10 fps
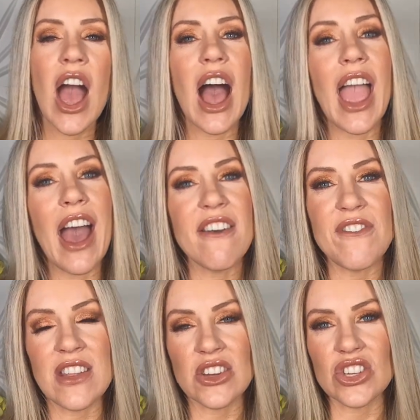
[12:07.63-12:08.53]
I have
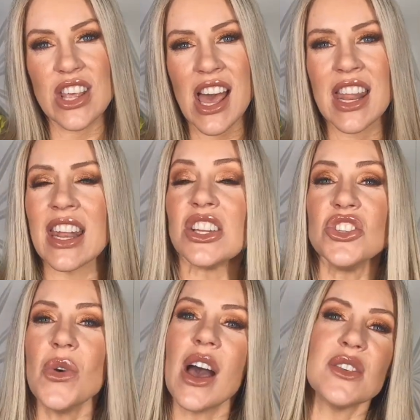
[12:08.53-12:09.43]
finished that, and I
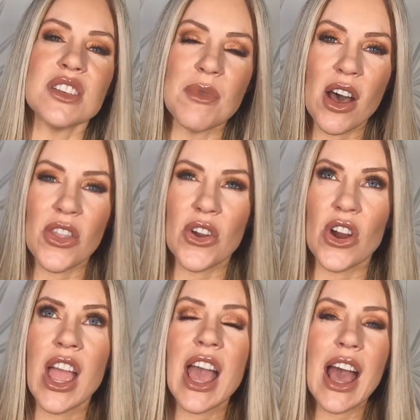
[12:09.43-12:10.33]
do have some
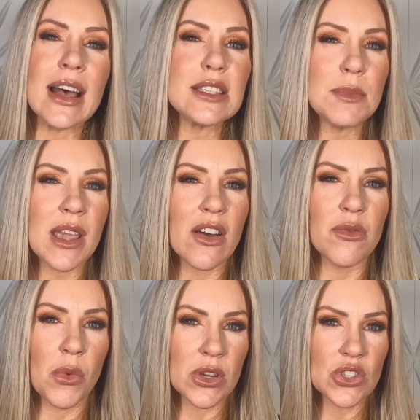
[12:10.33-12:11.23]
other
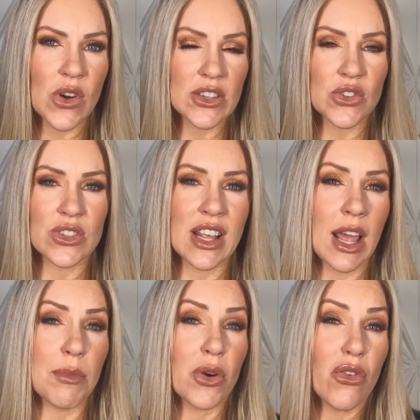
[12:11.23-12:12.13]
SPF moisturizers that
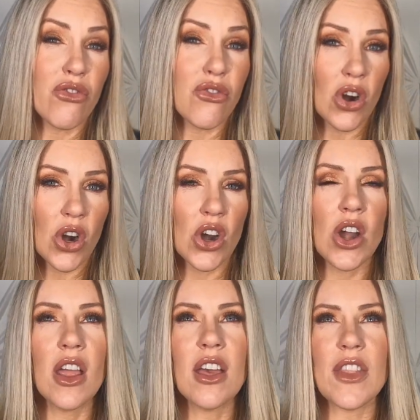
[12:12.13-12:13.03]
I
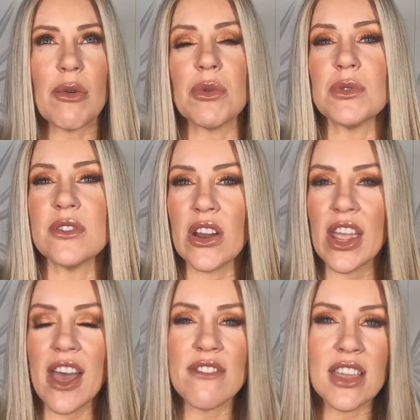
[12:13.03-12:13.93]
prefer. That one was
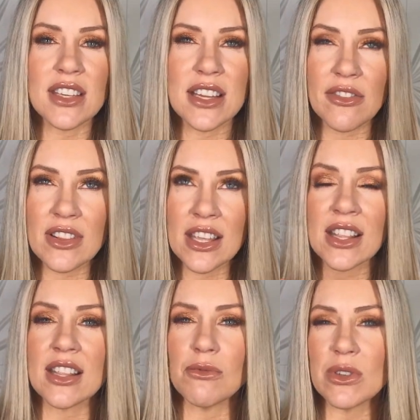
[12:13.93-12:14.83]
very heavy,
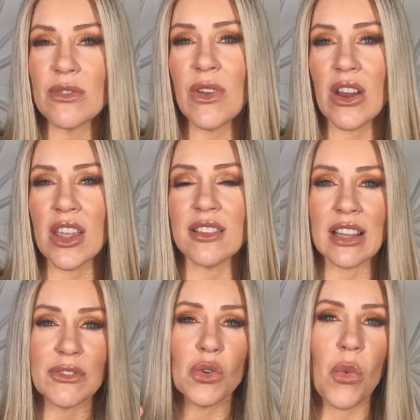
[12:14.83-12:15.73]
definitely was very
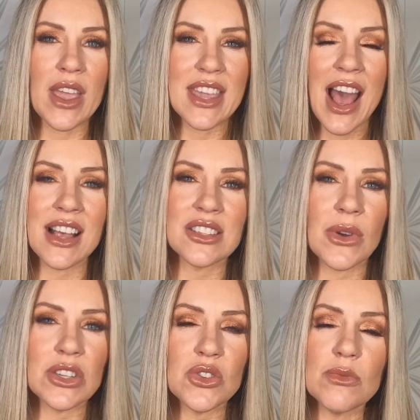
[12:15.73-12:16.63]
left a white cast, so
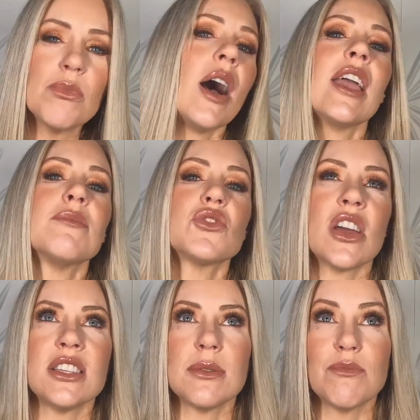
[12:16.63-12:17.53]
I am
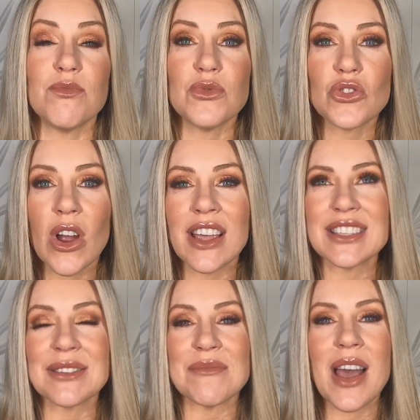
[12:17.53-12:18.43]
trying to try
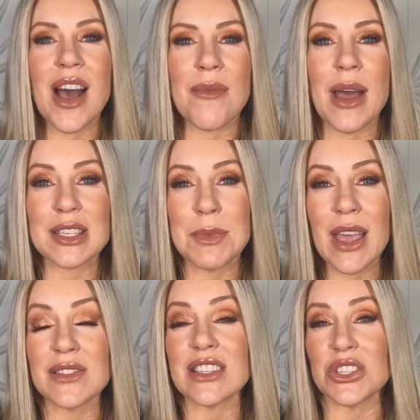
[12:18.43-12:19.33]
some
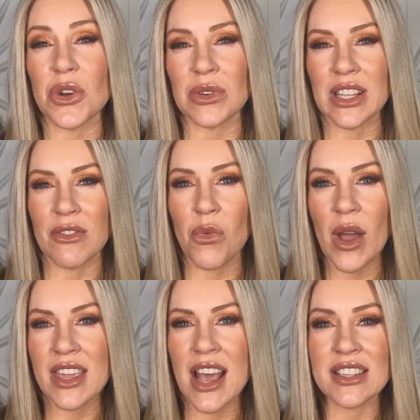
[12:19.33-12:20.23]
SPFs that don't leave a
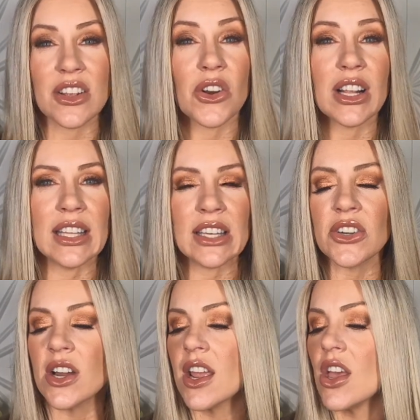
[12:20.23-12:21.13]
white cast, that are
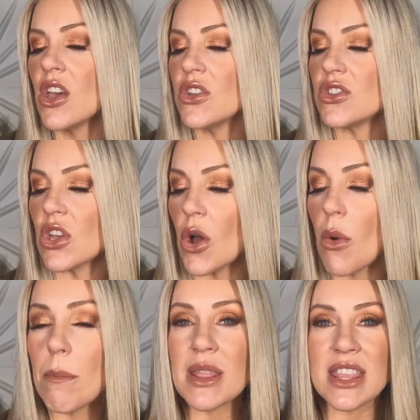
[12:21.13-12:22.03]
clear.
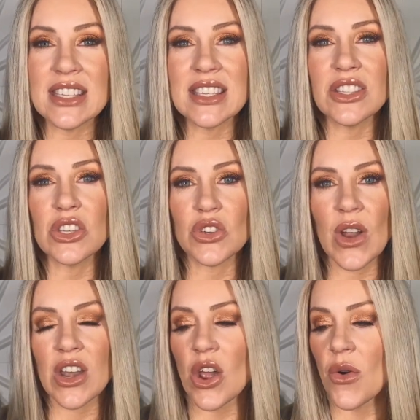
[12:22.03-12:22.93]
So, but this is the
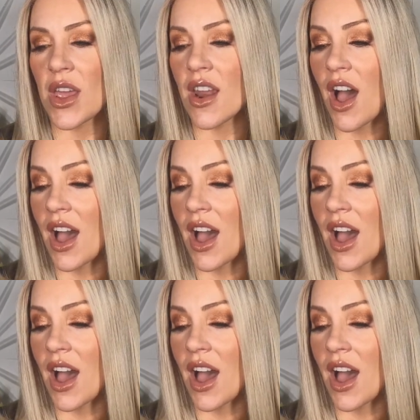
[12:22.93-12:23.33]
tretinoin.